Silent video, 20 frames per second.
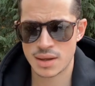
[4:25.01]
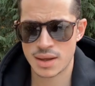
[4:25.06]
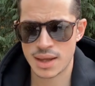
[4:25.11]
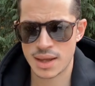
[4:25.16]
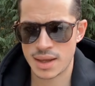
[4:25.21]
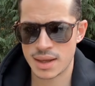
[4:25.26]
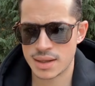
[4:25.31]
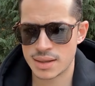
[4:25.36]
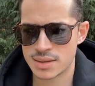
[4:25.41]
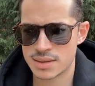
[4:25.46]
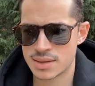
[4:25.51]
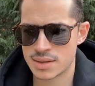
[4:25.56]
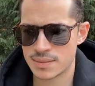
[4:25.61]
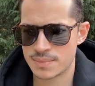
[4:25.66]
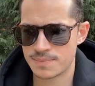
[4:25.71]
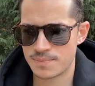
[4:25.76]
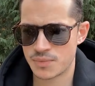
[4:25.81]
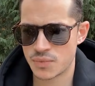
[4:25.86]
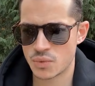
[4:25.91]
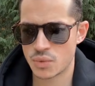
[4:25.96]
And
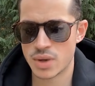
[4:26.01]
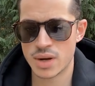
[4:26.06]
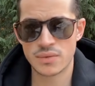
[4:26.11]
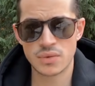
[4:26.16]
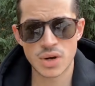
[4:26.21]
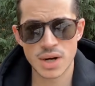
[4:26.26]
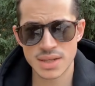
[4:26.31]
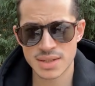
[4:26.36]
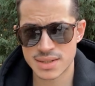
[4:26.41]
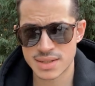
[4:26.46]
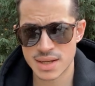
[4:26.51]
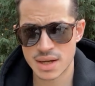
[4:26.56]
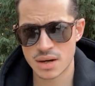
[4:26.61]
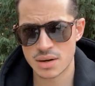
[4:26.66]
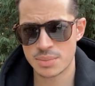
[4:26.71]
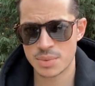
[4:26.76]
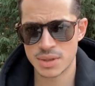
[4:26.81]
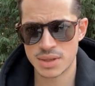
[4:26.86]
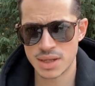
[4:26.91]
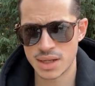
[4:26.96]
whenever I set
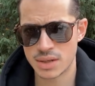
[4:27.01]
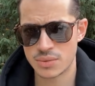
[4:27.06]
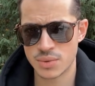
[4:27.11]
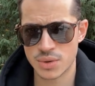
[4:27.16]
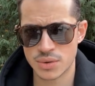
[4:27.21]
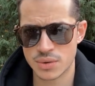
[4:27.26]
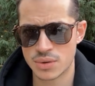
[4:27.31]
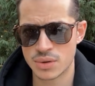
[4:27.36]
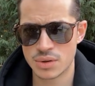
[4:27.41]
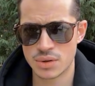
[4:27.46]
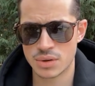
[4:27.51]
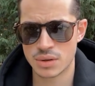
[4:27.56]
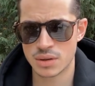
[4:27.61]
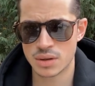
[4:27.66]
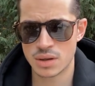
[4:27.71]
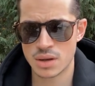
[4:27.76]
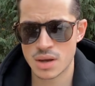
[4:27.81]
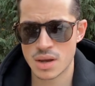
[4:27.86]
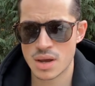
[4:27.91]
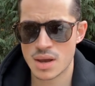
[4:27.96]
up a date with a girl,
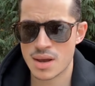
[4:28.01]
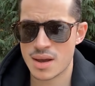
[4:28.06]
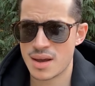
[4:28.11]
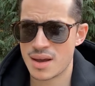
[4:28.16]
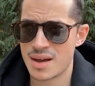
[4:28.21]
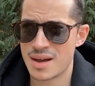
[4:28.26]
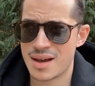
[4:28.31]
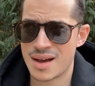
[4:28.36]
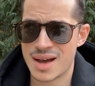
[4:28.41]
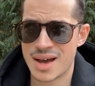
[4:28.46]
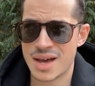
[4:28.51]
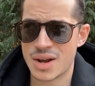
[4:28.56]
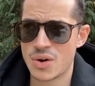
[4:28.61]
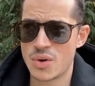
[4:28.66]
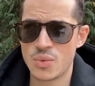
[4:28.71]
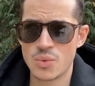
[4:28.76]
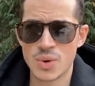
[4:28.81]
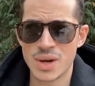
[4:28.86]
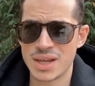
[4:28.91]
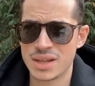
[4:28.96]
I
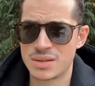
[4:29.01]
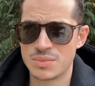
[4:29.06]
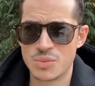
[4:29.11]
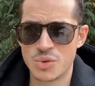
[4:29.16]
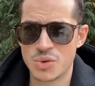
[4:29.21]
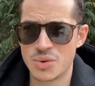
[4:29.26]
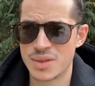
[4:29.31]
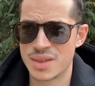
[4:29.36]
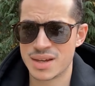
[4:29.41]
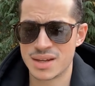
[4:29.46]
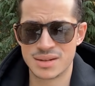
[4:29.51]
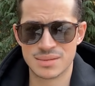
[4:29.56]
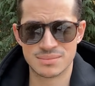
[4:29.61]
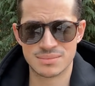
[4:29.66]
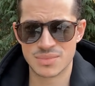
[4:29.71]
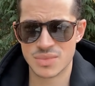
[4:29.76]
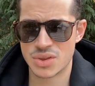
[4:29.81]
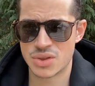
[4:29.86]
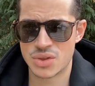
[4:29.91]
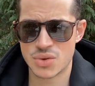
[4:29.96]
don't wait more than
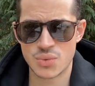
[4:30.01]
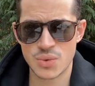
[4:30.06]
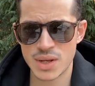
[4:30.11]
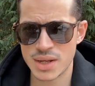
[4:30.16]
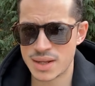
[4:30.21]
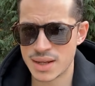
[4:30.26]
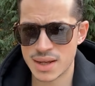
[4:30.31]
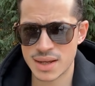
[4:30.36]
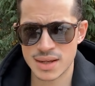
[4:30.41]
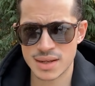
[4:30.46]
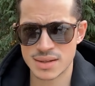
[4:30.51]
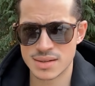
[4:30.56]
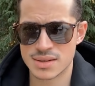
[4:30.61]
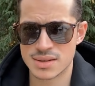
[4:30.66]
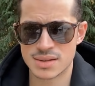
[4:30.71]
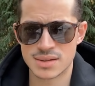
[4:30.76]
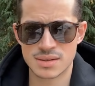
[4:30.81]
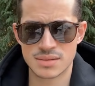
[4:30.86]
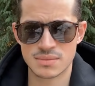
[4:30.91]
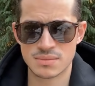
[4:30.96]
3
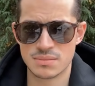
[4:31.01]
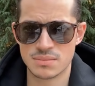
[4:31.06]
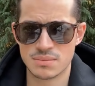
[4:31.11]
days